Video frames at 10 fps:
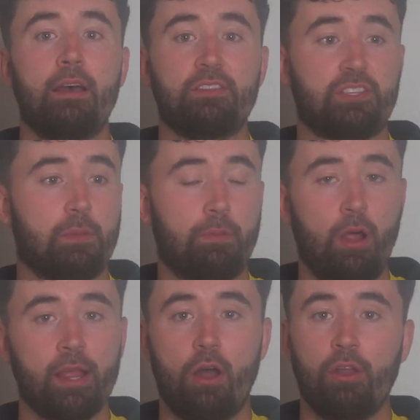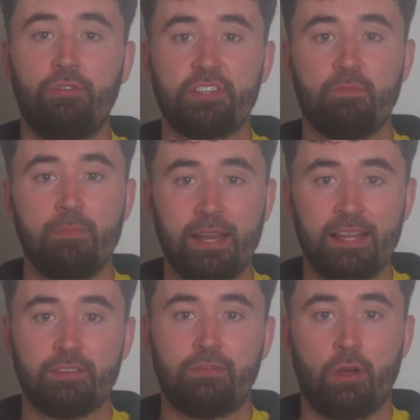to supply hundreds of
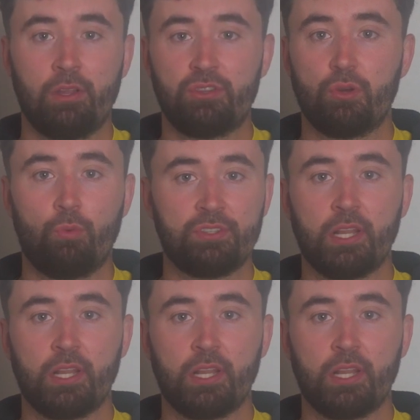millions of dollars towards